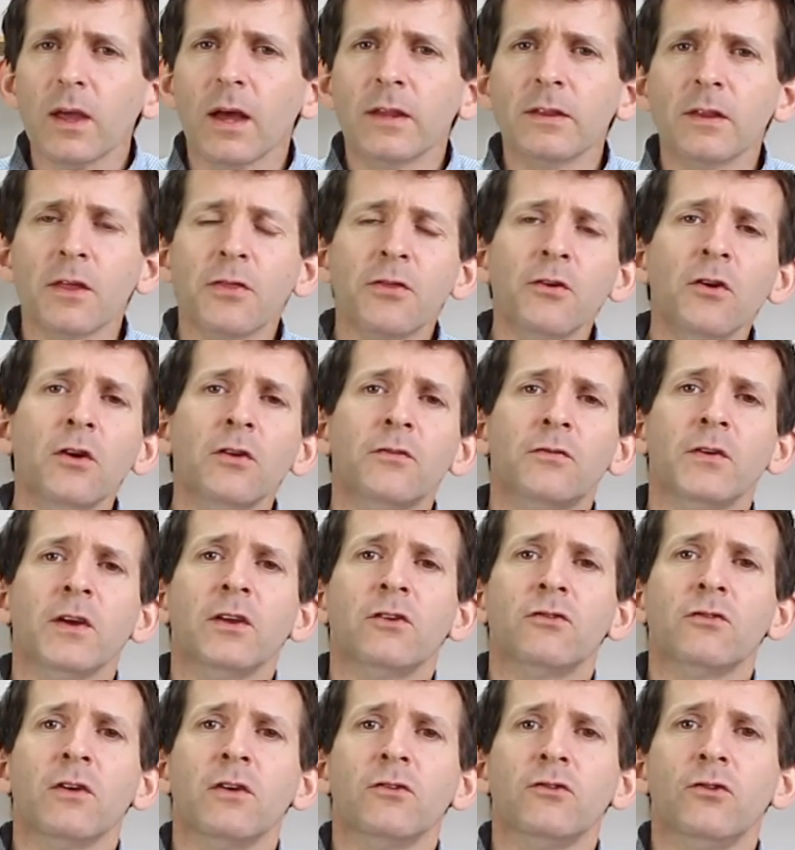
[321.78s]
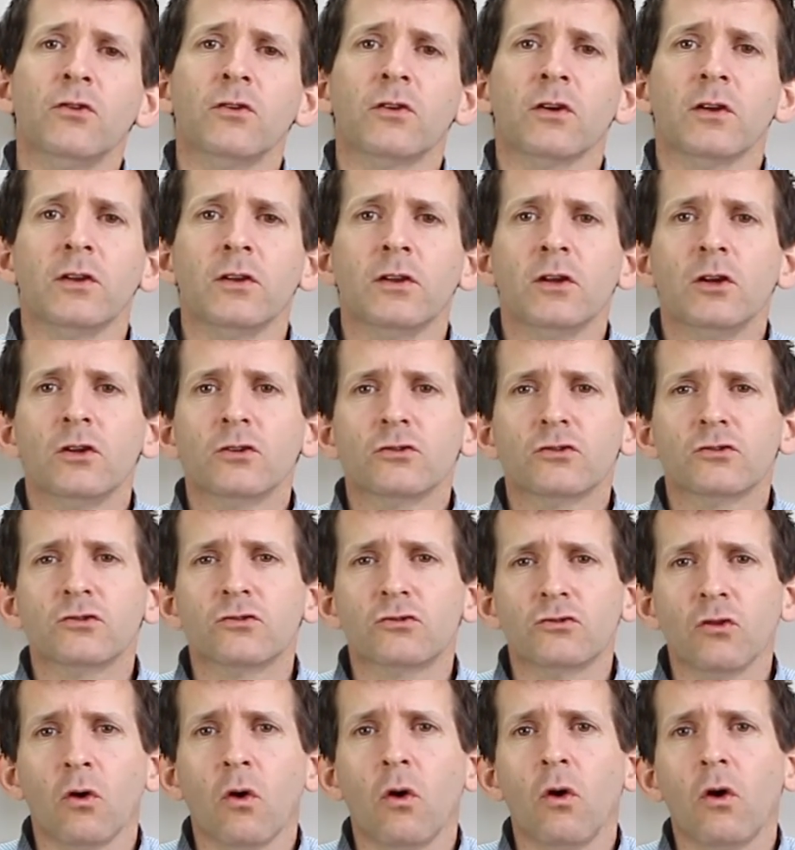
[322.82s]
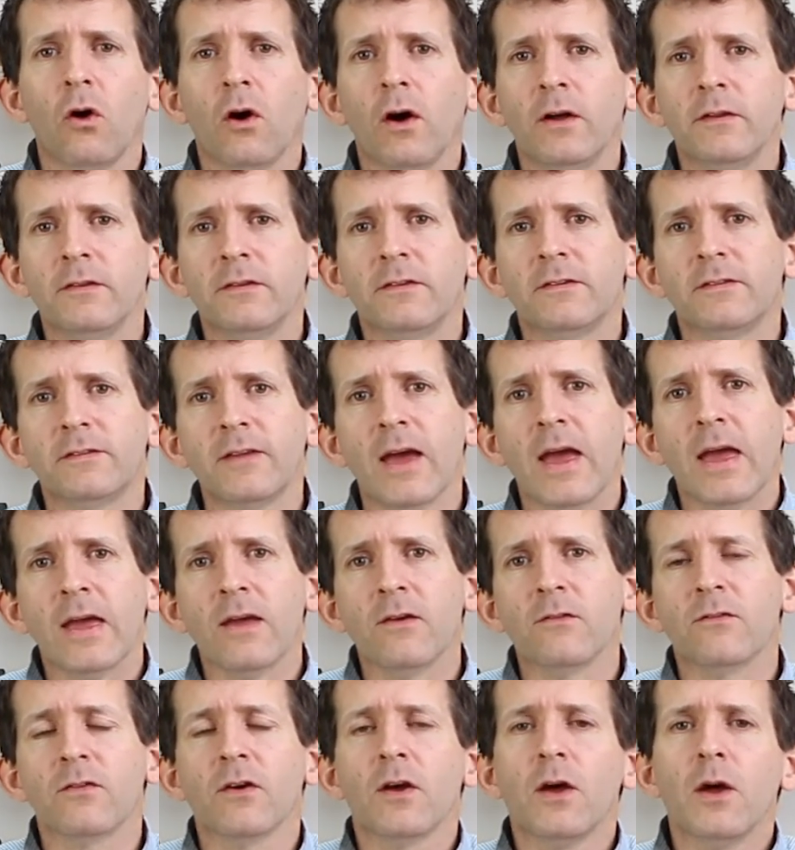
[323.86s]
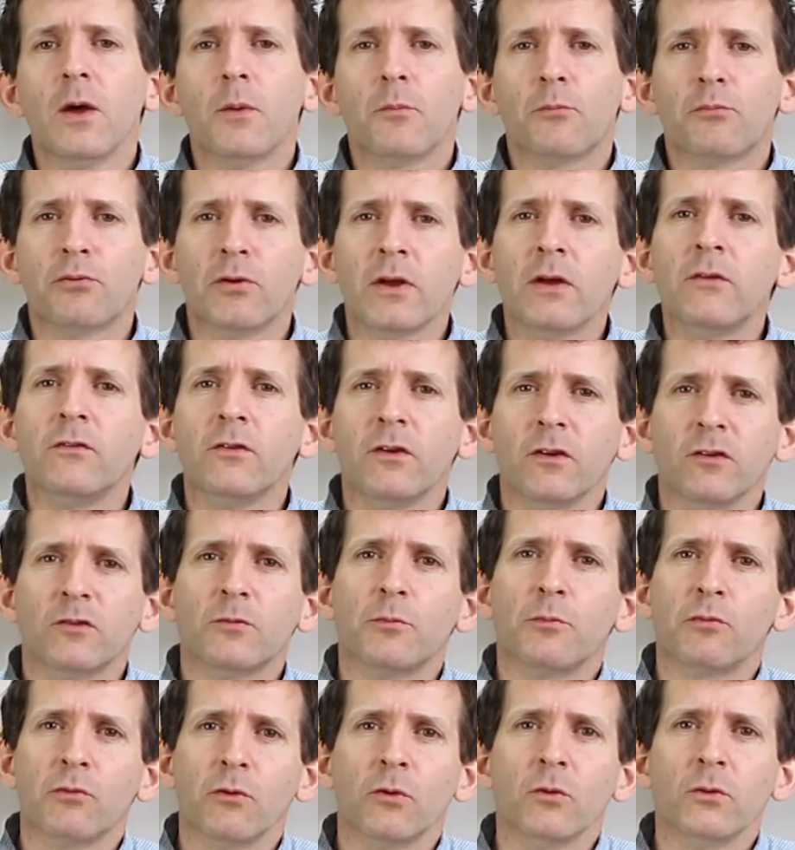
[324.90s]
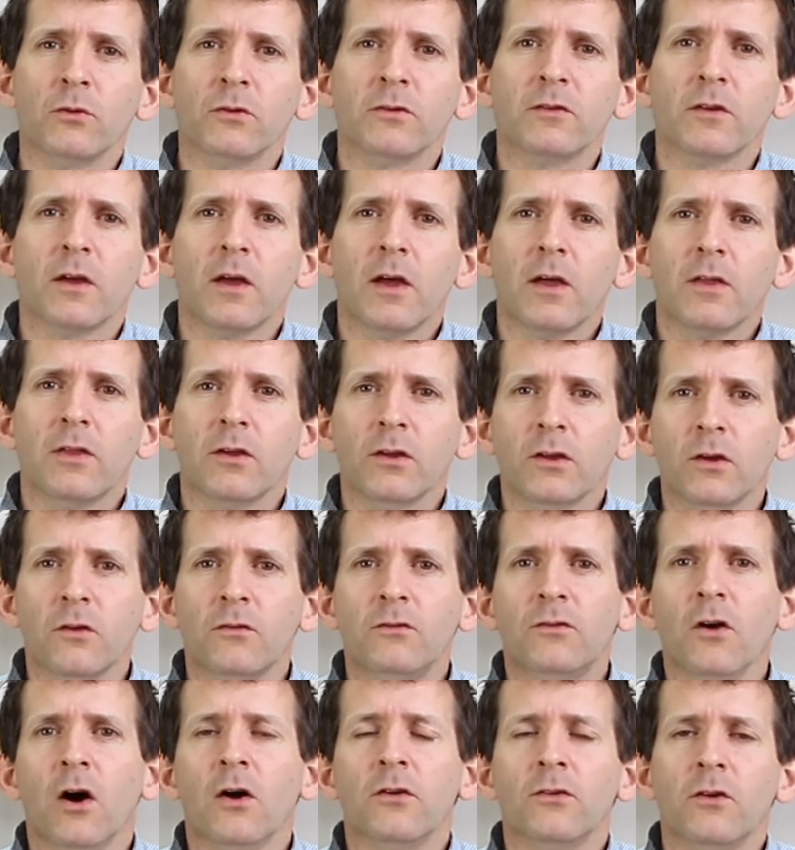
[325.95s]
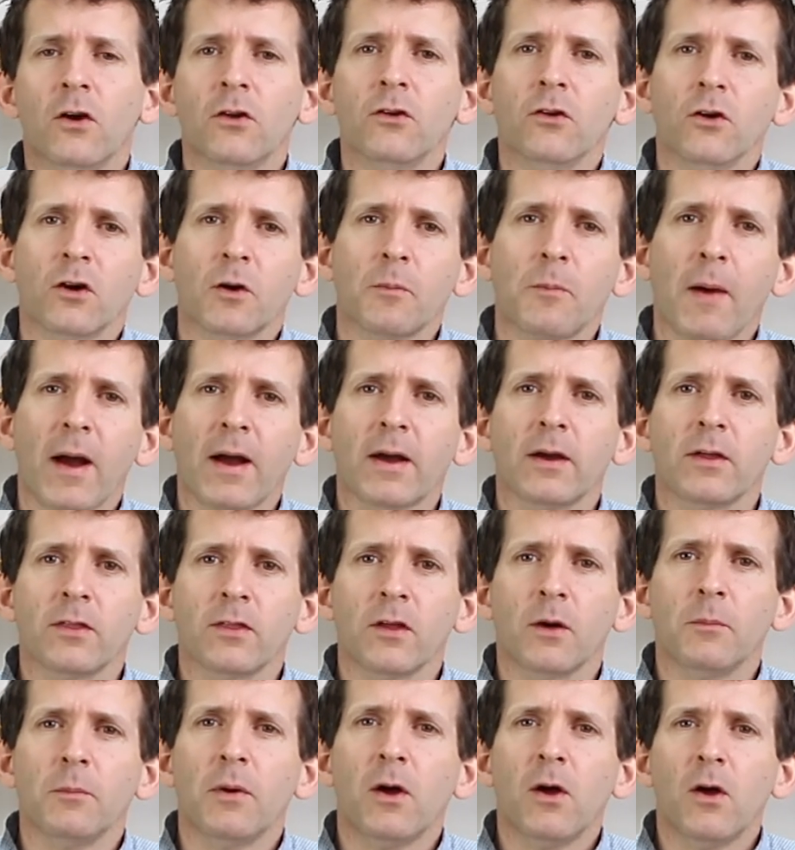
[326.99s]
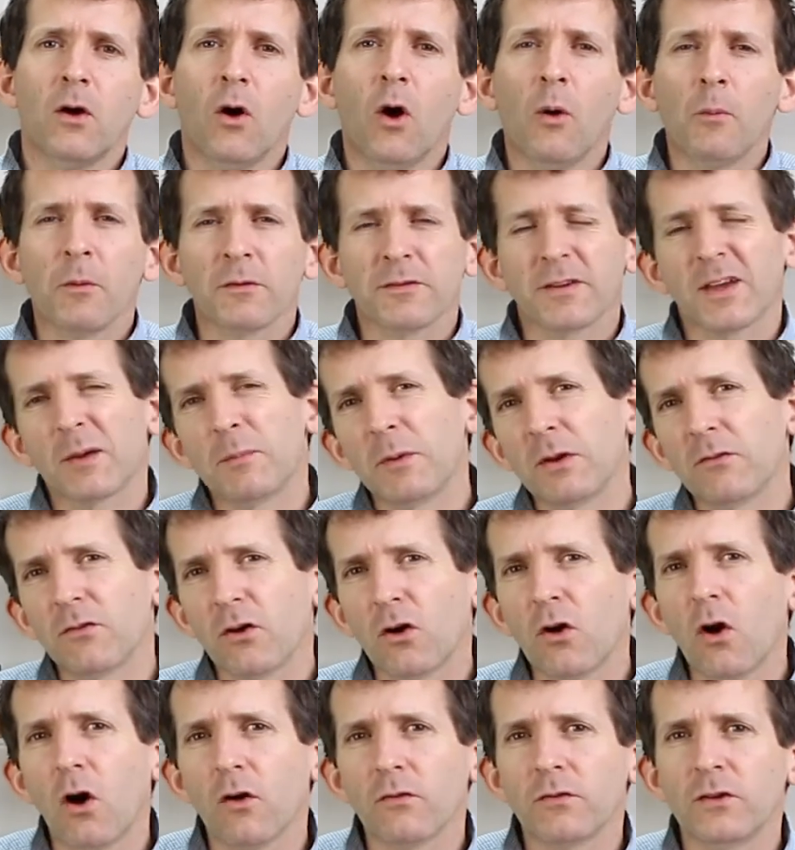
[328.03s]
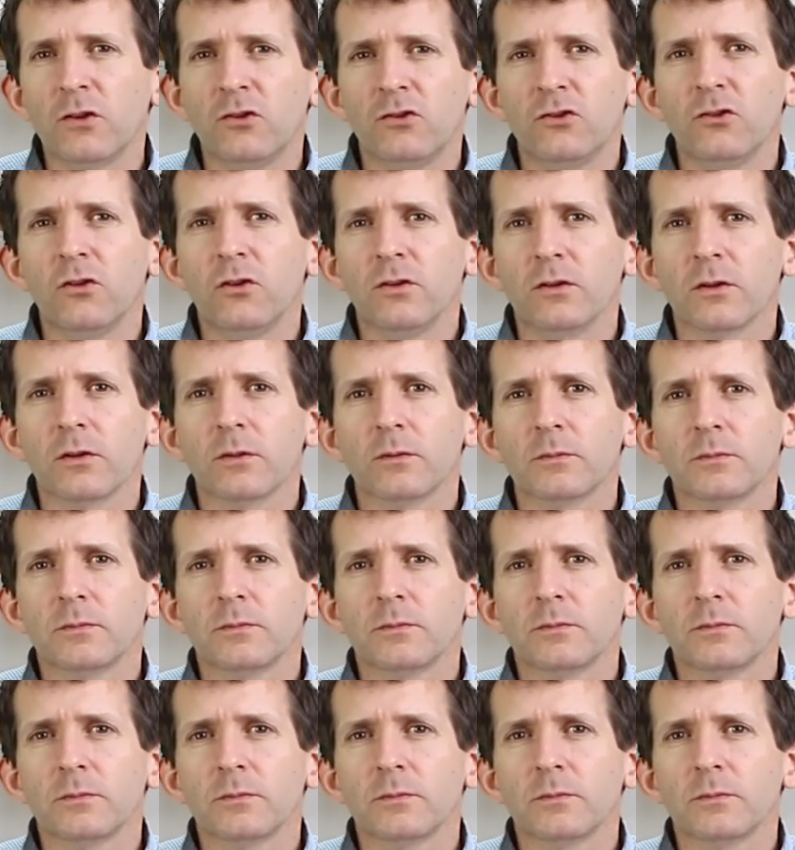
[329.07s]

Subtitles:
And the third feature is you can store and save previous brews that you've done and look back at them, almost like a bit of a coffee journal.